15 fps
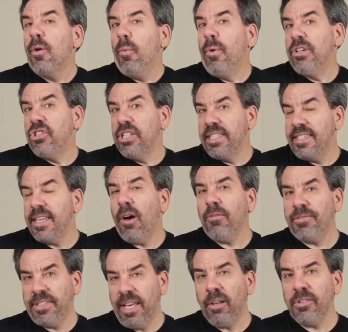which
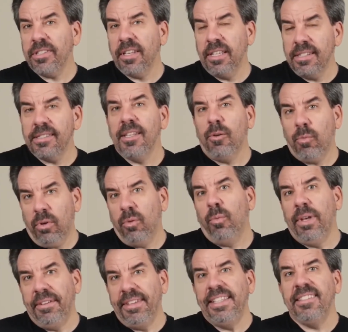itself tells us that we're
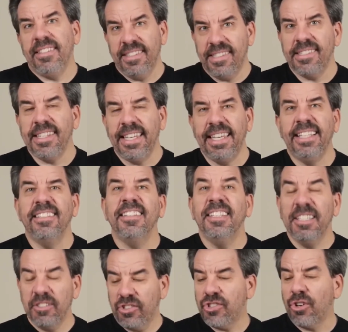willing to cede
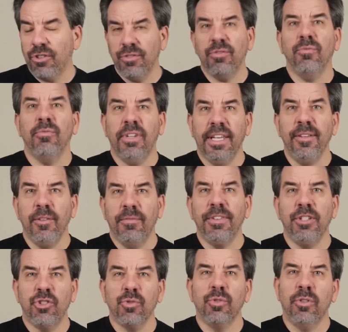certain
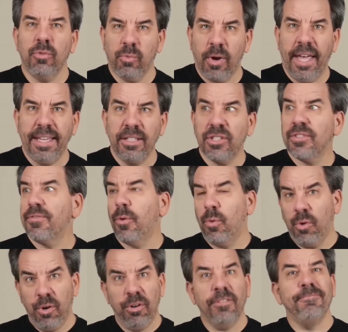individual rights
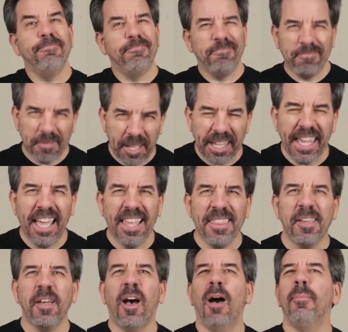for
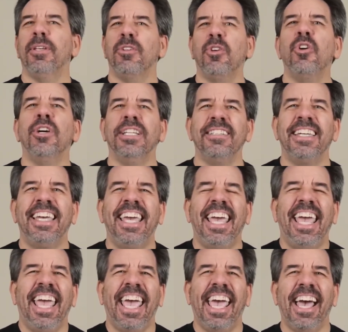again the common good.
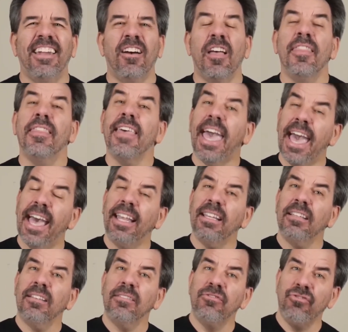And on that
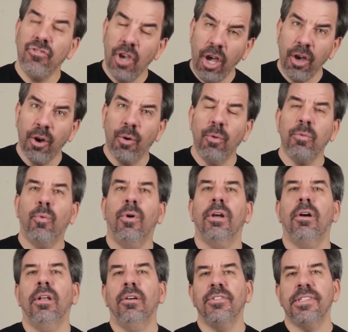note,
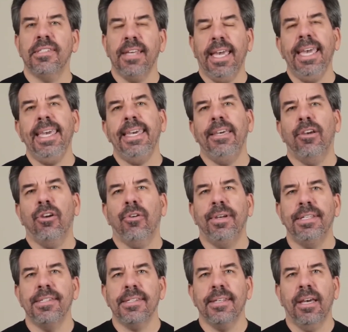what I'll say here
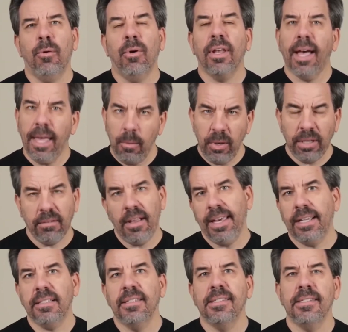is that what I would
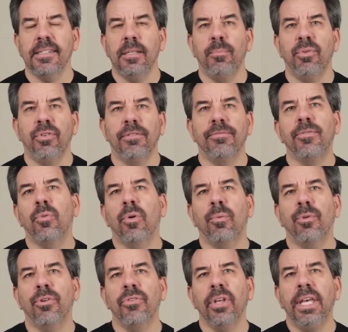like to see put
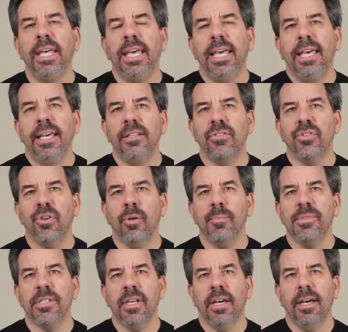forward in
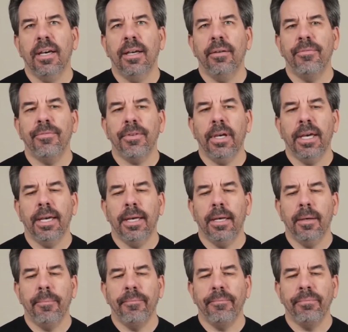terms of
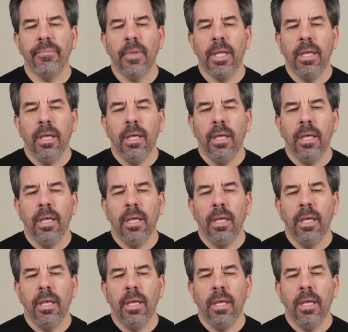um,